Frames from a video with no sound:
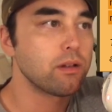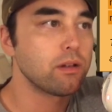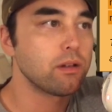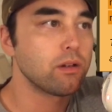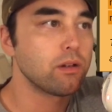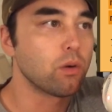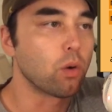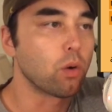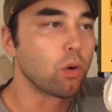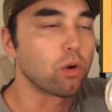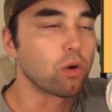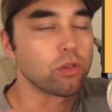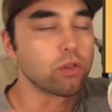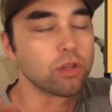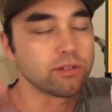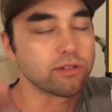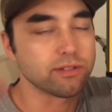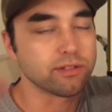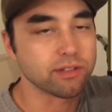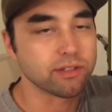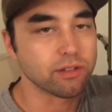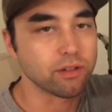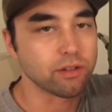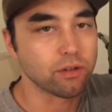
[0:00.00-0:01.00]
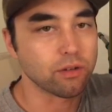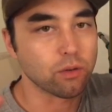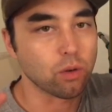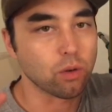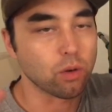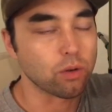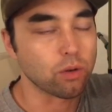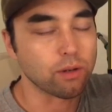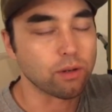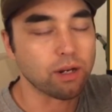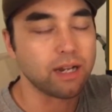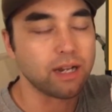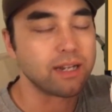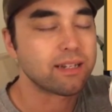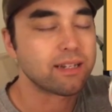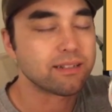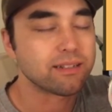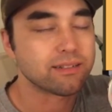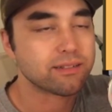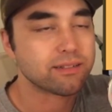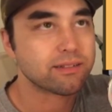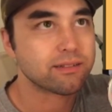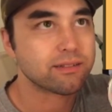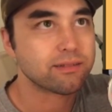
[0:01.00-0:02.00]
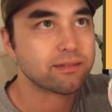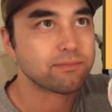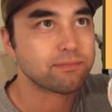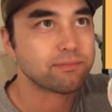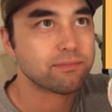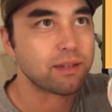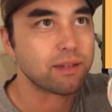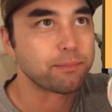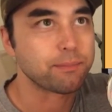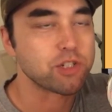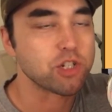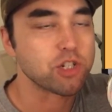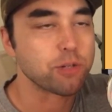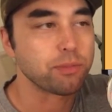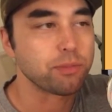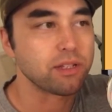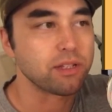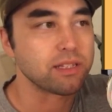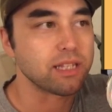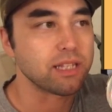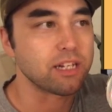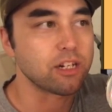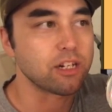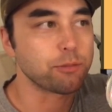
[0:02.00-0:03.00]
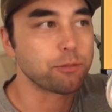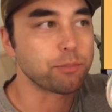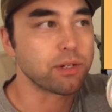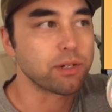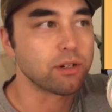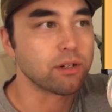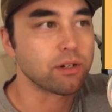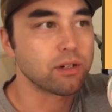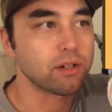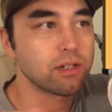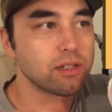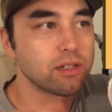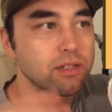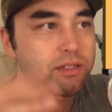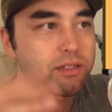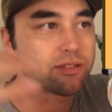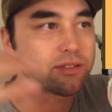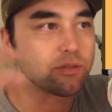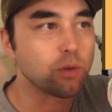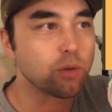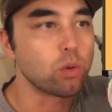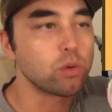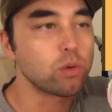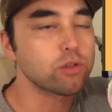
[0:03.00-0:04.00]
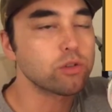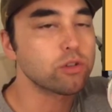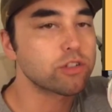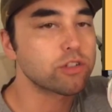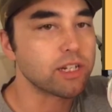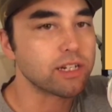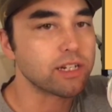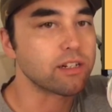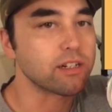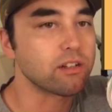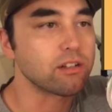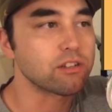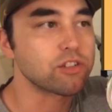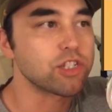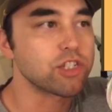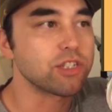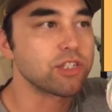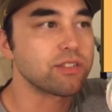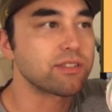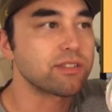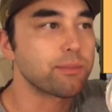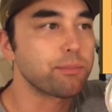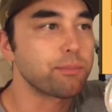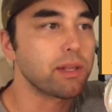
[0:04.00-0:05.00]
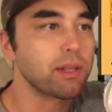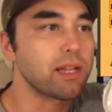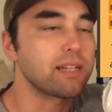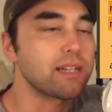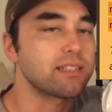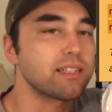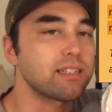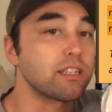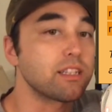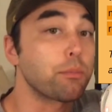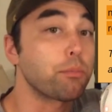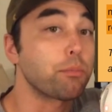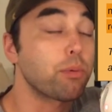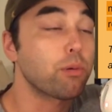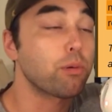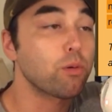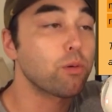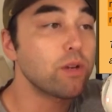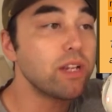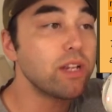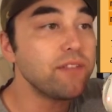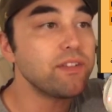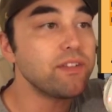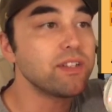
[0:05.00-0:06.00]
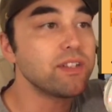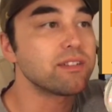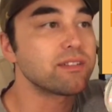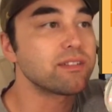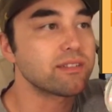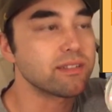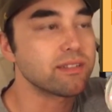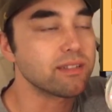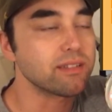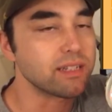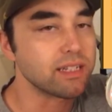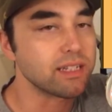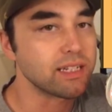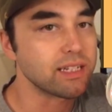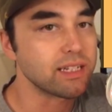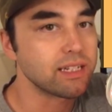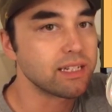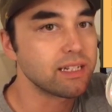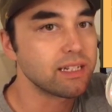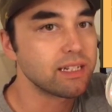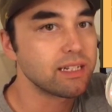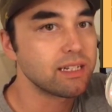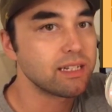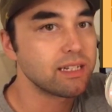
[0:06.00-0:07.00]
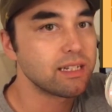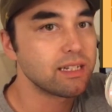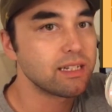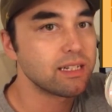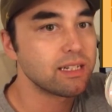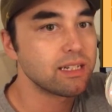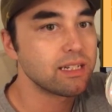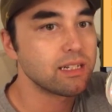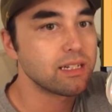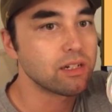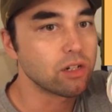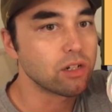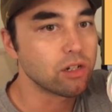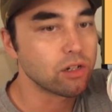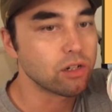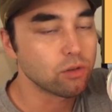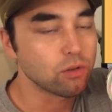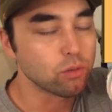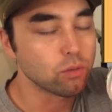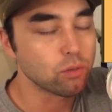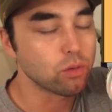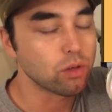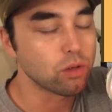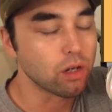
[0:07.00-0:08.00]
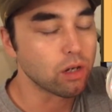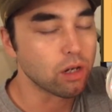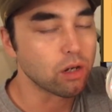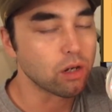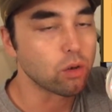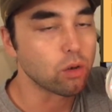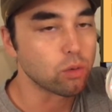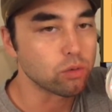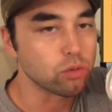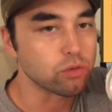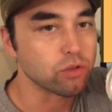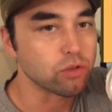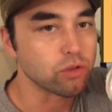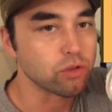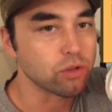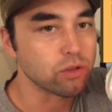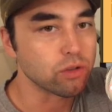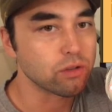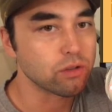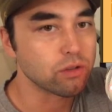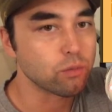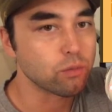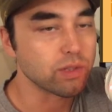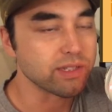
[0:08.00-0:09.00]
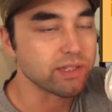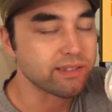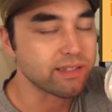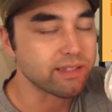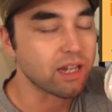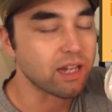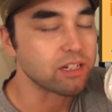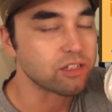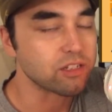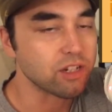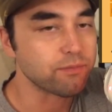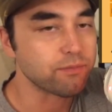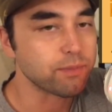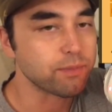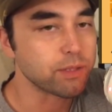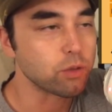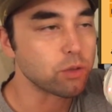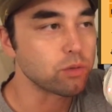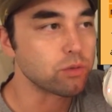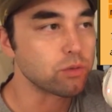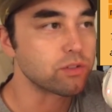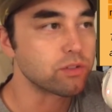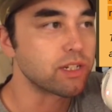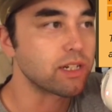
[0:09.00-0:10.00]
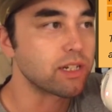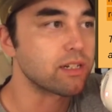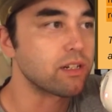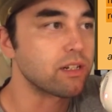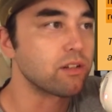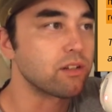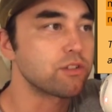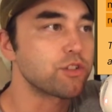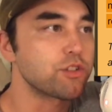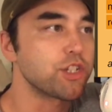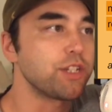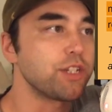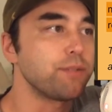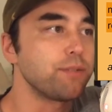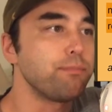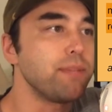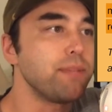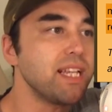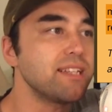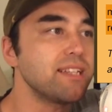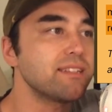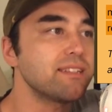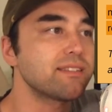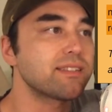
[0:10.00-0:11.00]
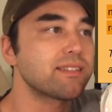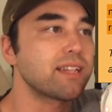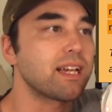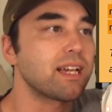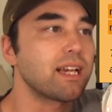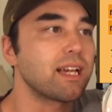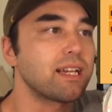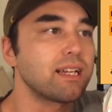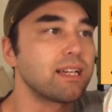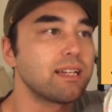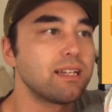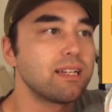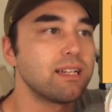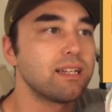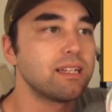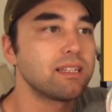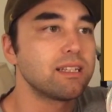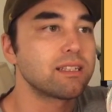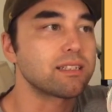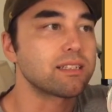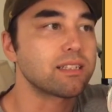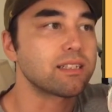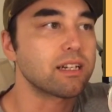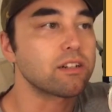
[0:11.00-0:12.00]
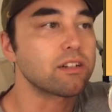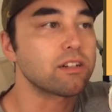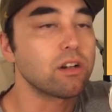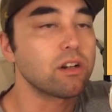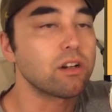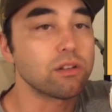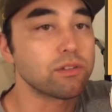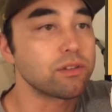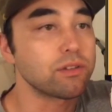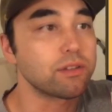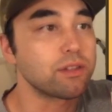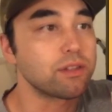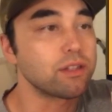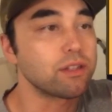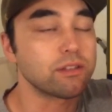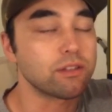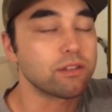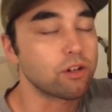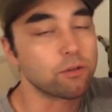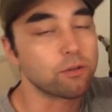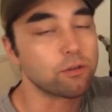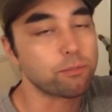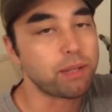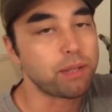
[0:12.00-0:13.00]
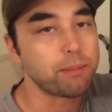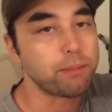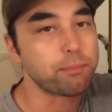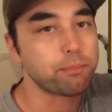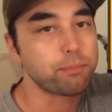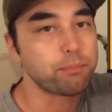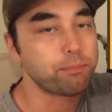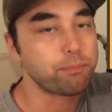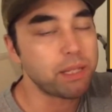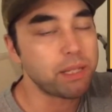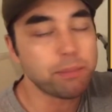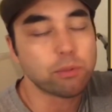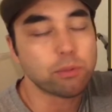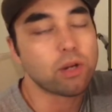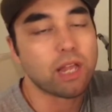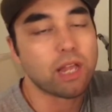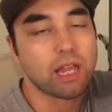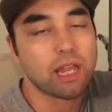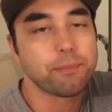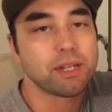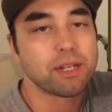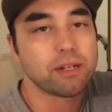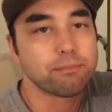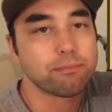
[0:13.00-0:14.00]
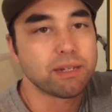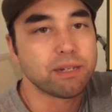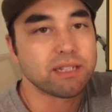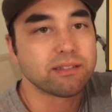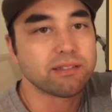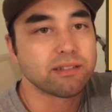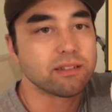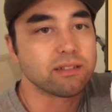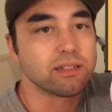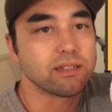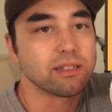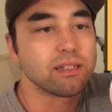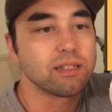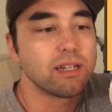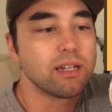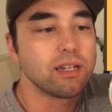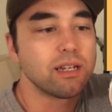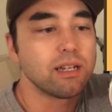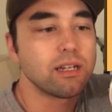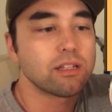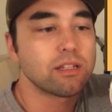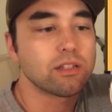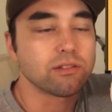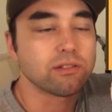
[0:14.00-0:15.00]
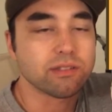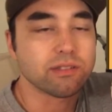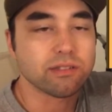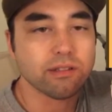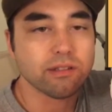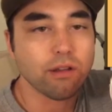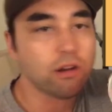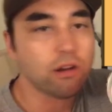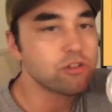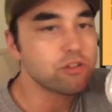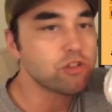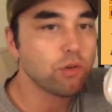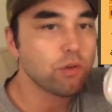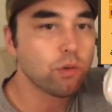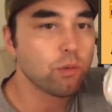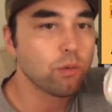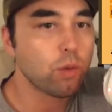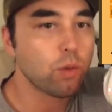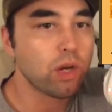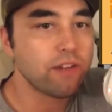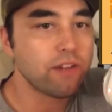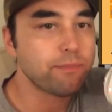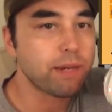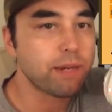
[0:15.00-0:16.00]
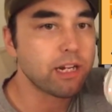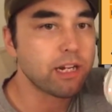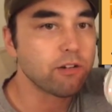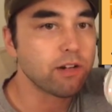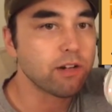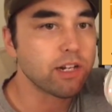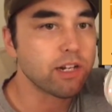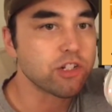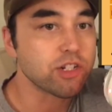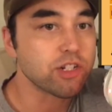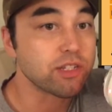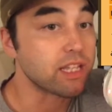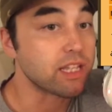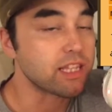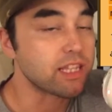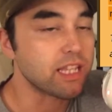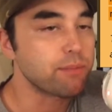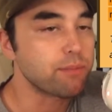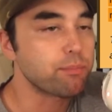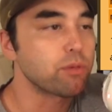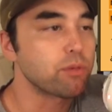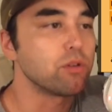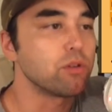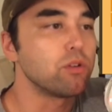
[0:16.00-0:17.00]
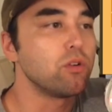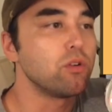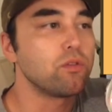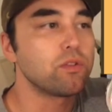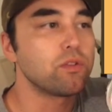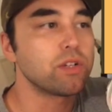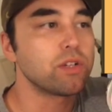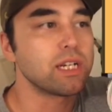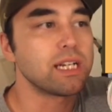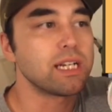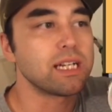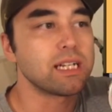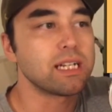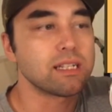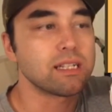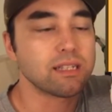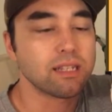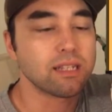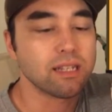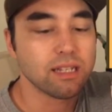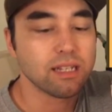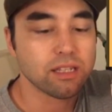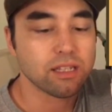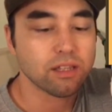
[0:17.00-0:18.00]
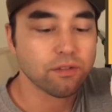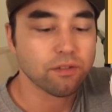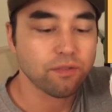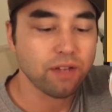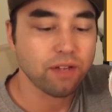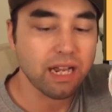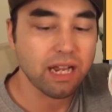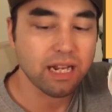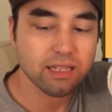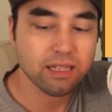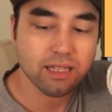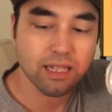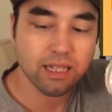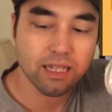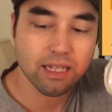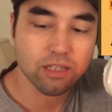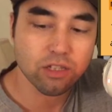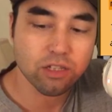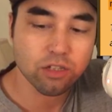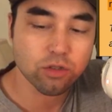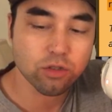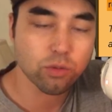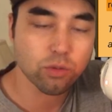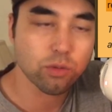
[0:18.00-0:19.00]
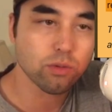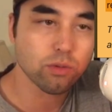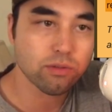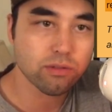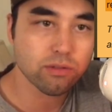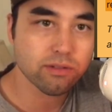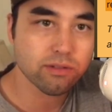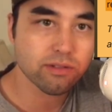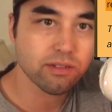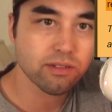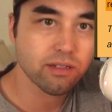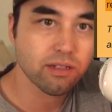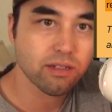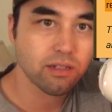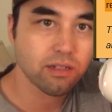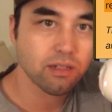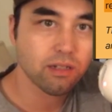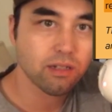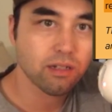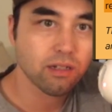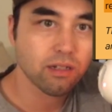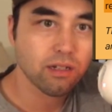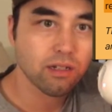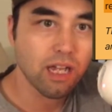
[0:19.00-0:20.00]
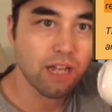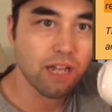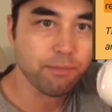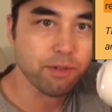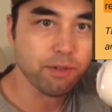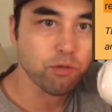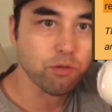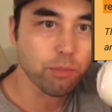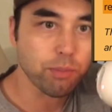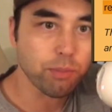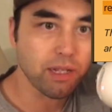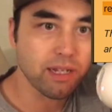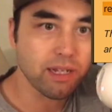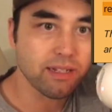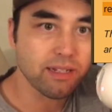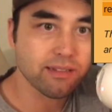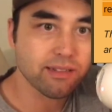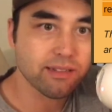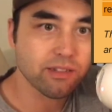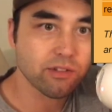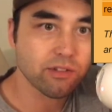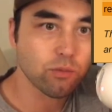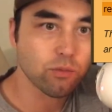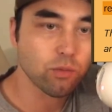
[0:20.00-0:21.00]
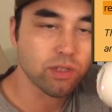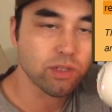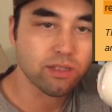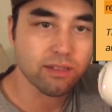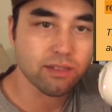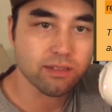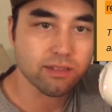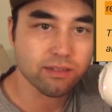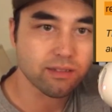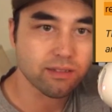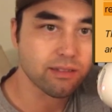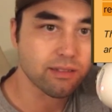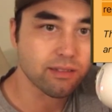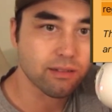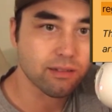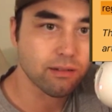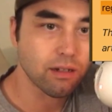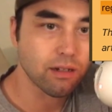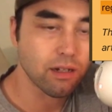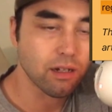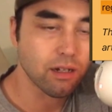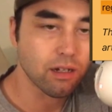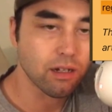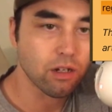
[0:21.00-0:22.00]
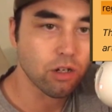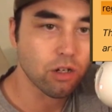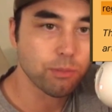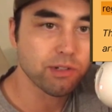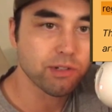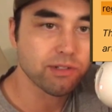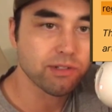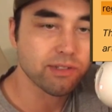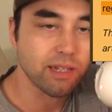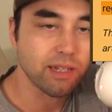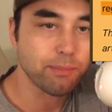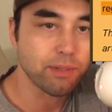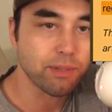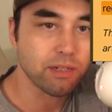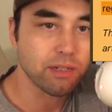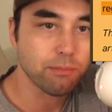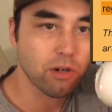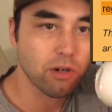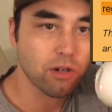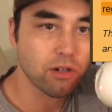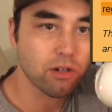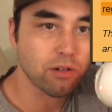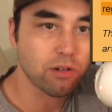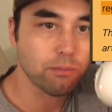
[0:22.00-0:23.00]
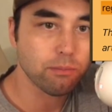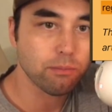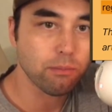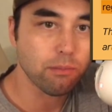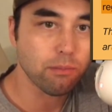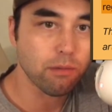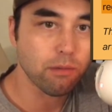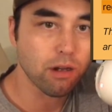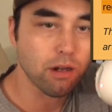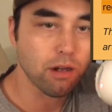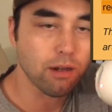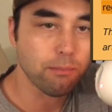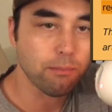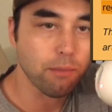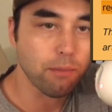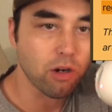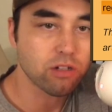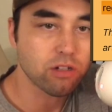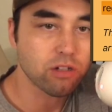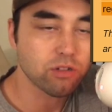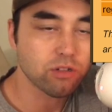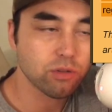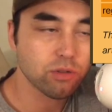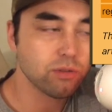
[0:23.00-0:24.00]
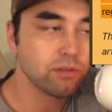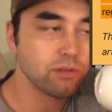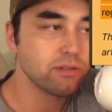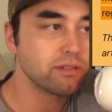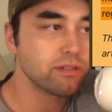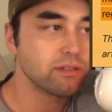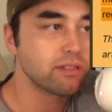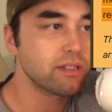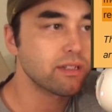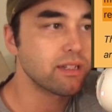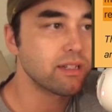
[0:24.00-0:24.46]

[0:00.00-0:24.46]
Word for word: or the, or I guess I'm jumbling that up here. This older technology is supplanting the previously uh, older, what's thought to have been older technology, means that the techno th there are pe people came in basically. There's this large wave migration that they proved, and the fact that the tools have been replaced with these uh, Homo sapien mark uh, mark tools